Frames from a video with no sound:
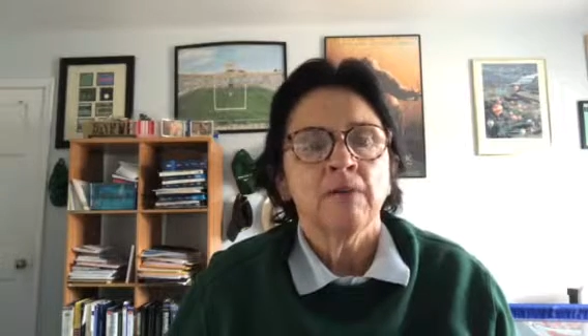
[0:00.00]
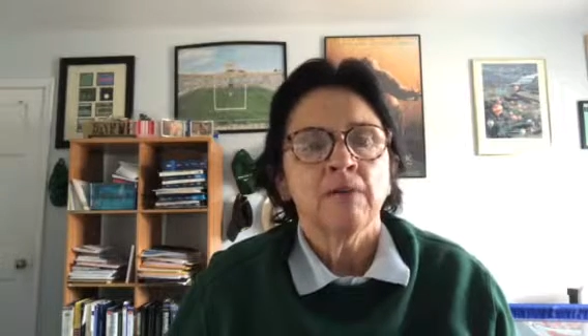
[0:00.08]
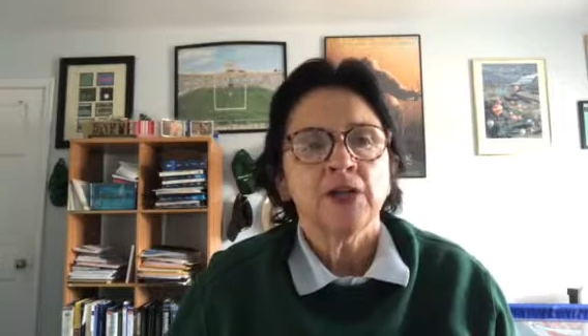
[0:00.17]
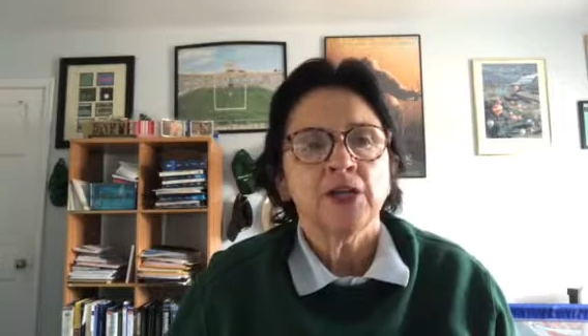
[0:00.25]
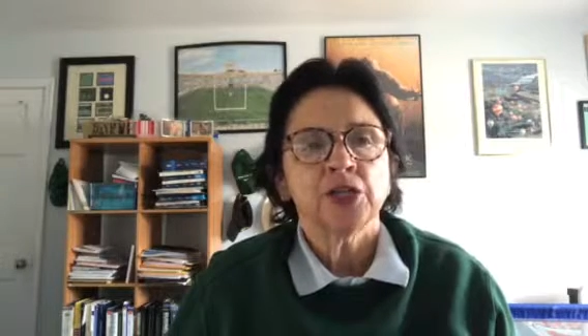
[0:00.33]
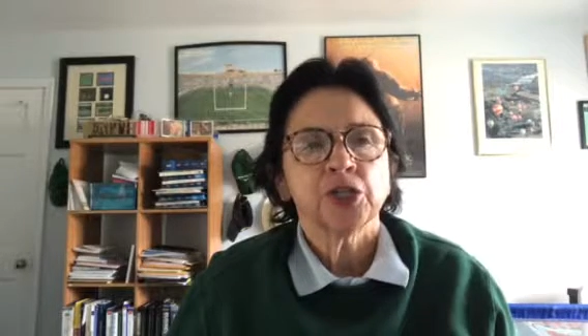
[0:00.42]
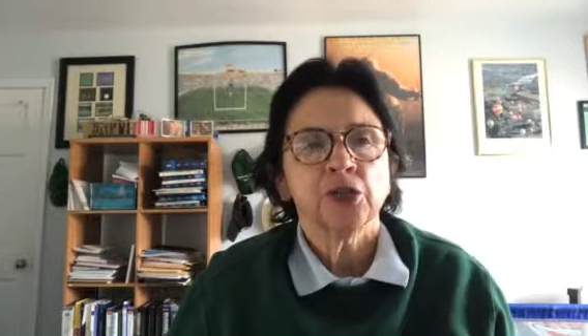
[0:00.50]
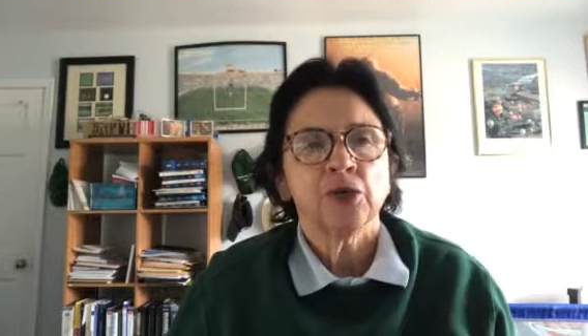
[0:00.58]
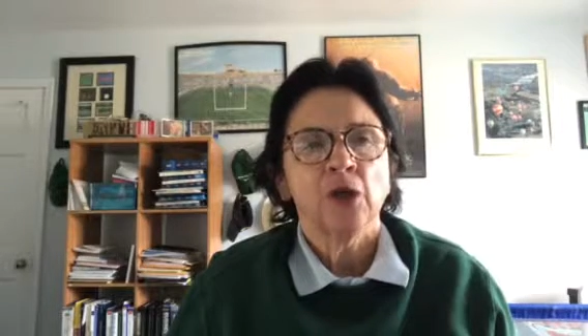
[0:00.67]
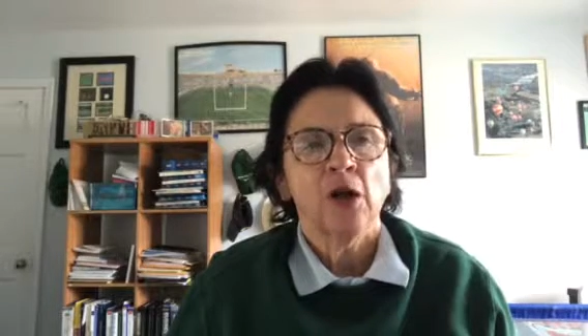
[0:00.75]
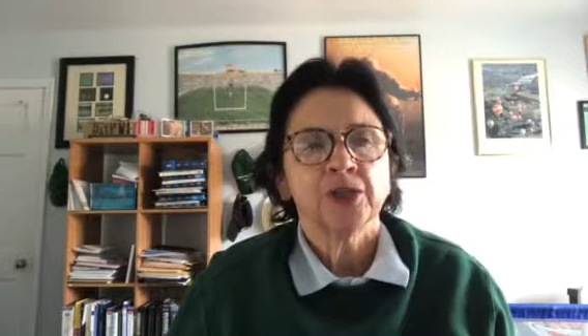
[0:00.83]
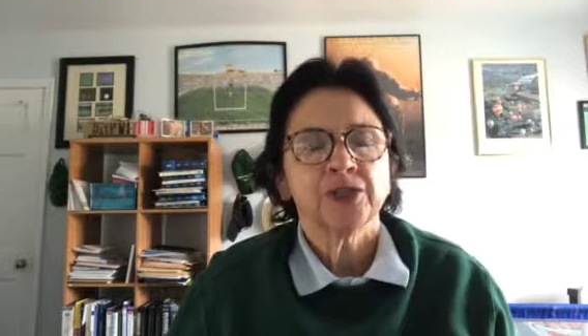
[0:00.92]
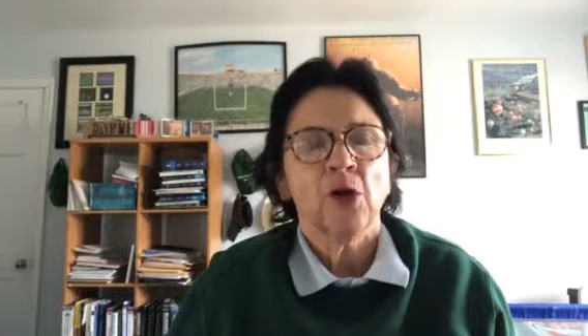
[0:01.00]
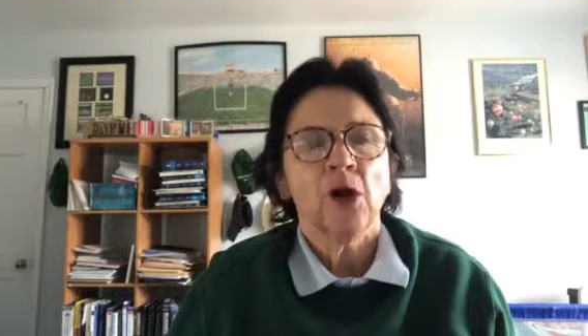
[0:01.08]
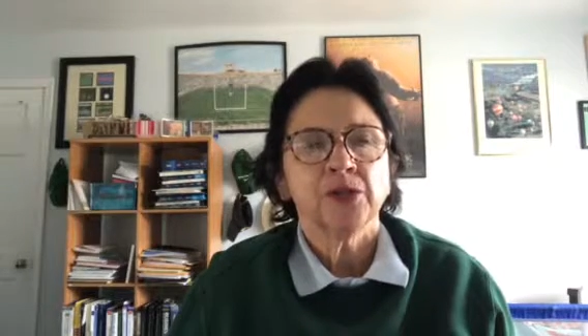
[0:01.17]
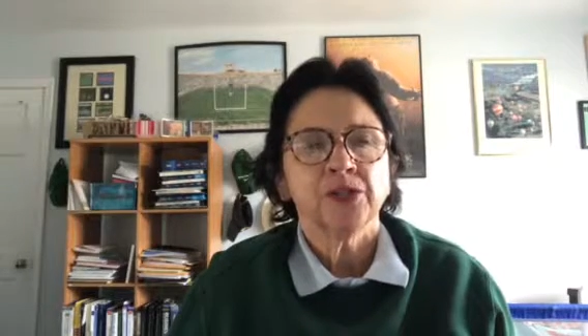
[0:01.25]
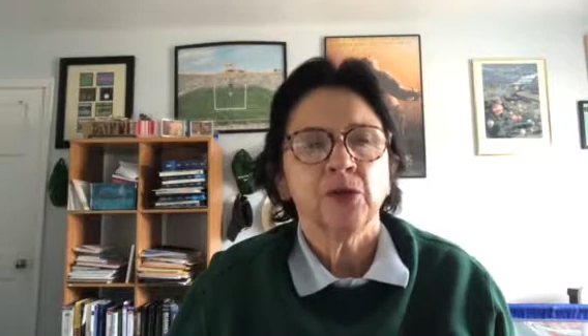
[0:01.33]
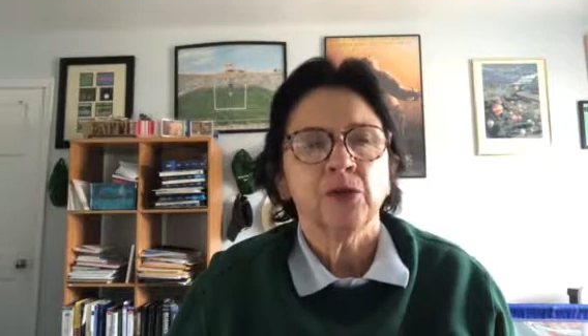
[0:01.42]
Make sure
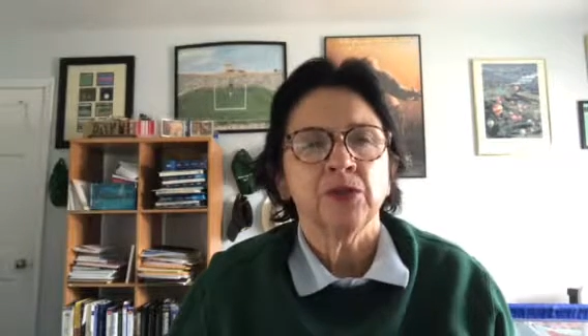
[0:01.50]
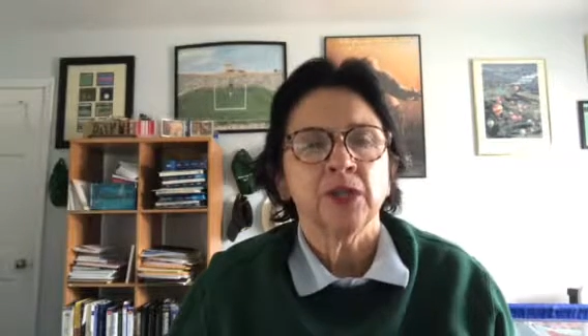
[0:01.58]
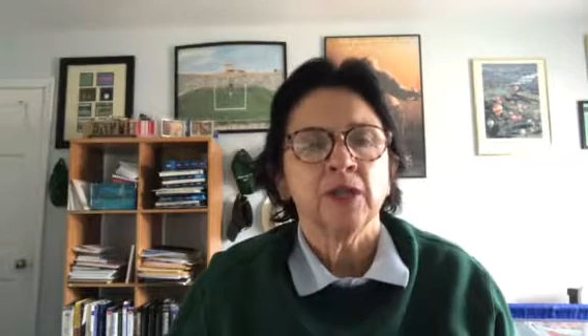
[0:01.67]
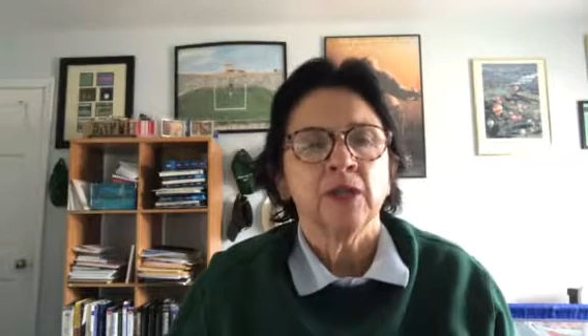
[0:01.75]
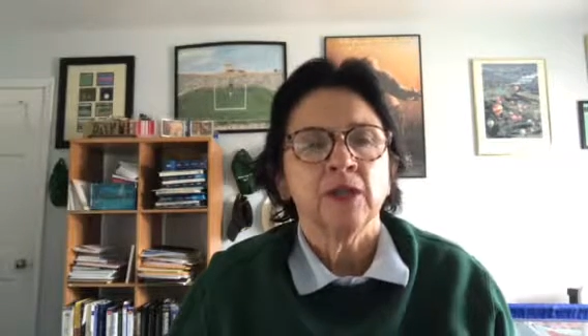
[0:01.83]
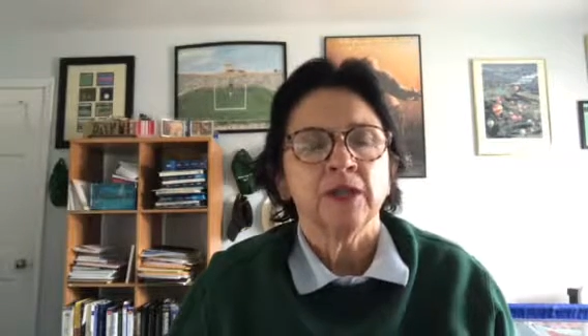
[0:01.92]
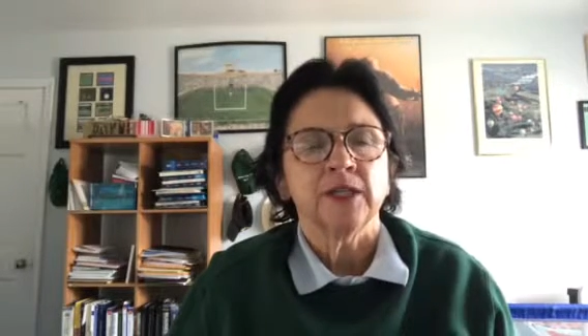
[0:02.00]
also the